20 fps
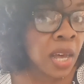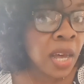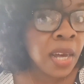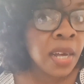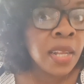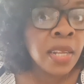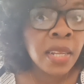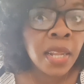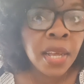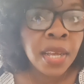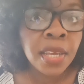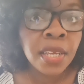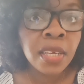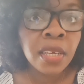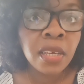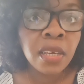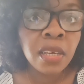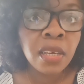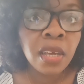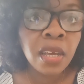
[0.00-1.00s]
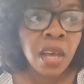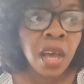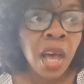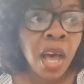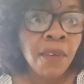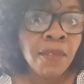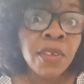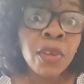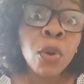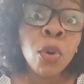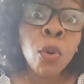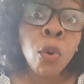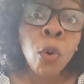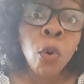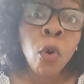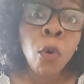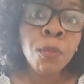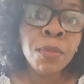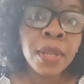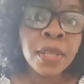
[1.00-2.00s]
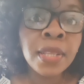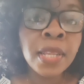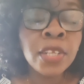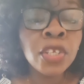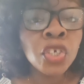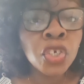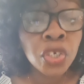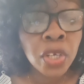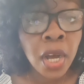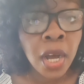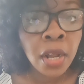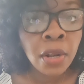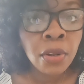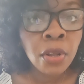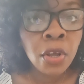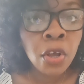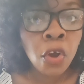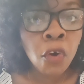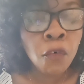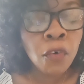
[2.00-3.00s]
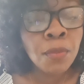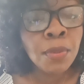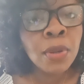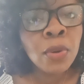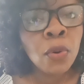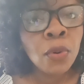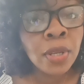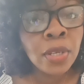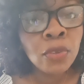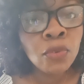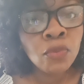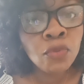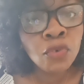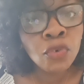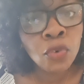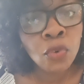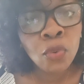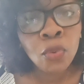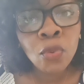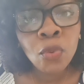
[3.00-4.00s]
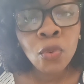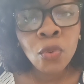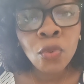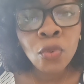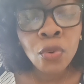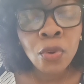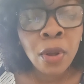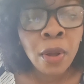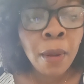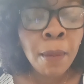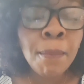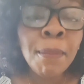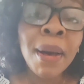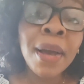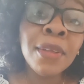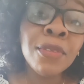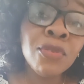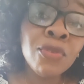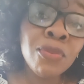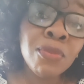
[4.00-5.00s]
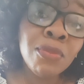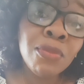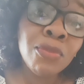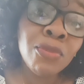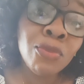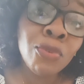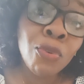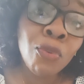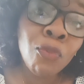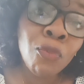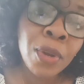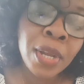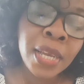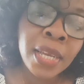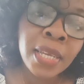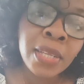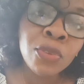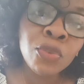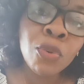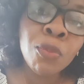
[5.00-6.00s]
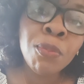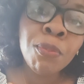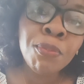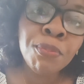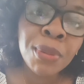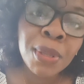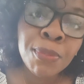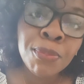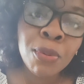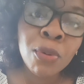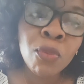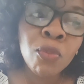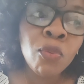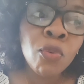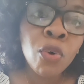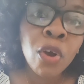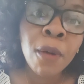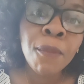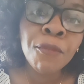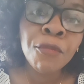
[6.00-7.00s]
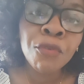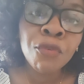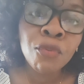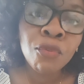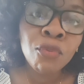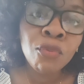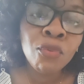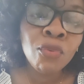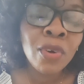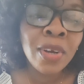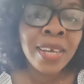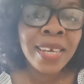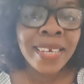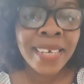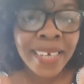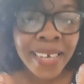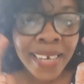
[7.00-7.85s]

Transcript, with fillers: are like having a hope that the child will be going to school by the way the people who come to